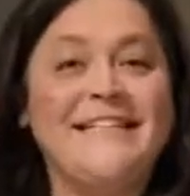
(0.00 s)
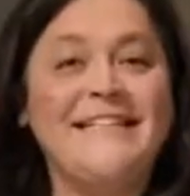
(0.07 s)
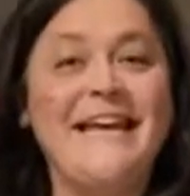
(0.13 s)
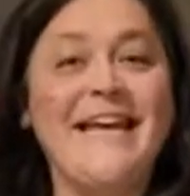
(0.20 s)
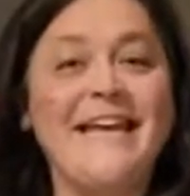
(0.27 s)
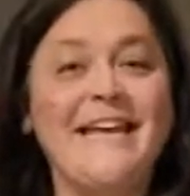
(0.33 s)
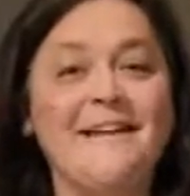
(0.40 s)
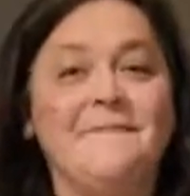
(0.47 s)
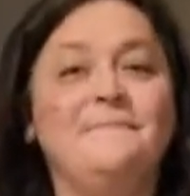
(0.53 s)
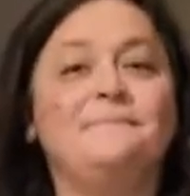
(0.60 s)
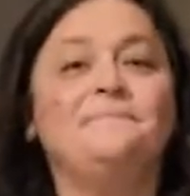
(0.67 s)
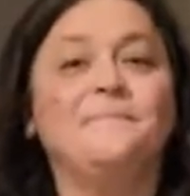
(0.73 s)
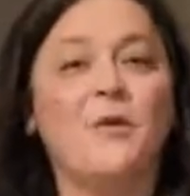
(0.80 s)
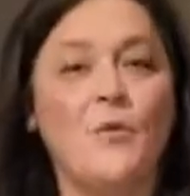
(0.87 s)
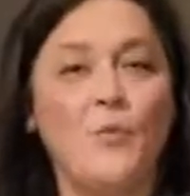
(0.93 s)
Today,
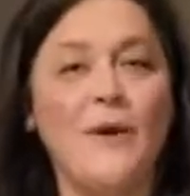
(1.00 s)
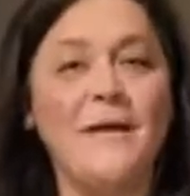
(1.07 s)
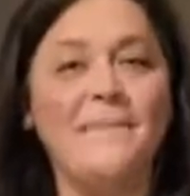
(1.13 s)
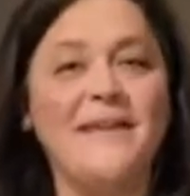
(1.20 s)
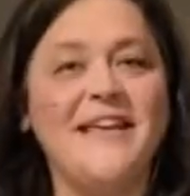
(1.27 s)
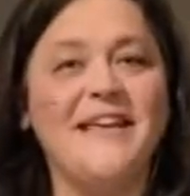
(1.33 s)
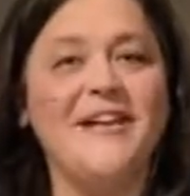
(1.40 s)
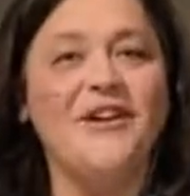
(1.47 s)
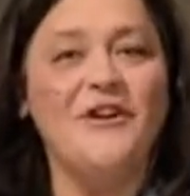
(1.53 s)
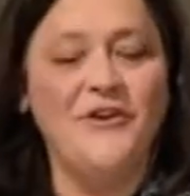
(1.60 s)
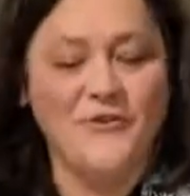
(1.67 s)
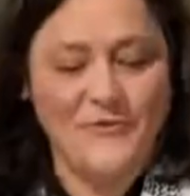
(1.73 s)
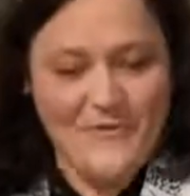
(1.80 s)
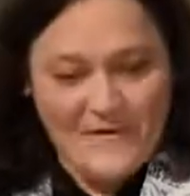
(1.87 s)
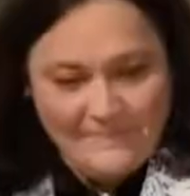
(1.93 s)
we begin
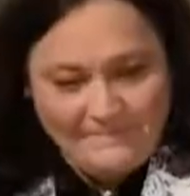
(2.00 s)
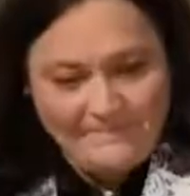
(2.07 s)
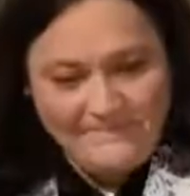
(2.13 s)
anew.